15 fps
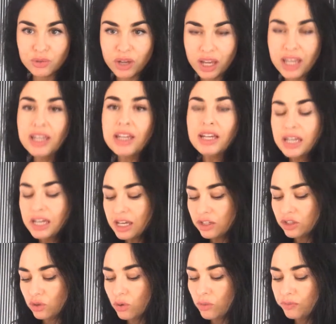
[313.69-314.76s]
Okay,
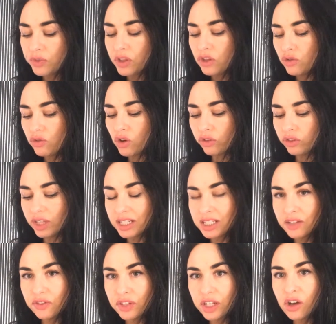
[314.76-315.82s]
so you've got the
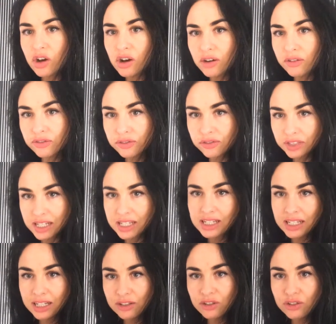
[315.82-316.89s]
activity of
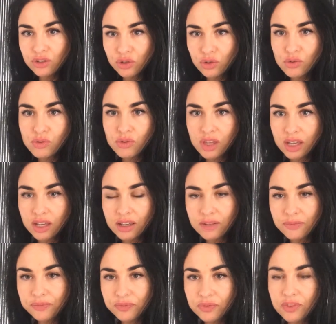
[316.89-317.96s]
listening to the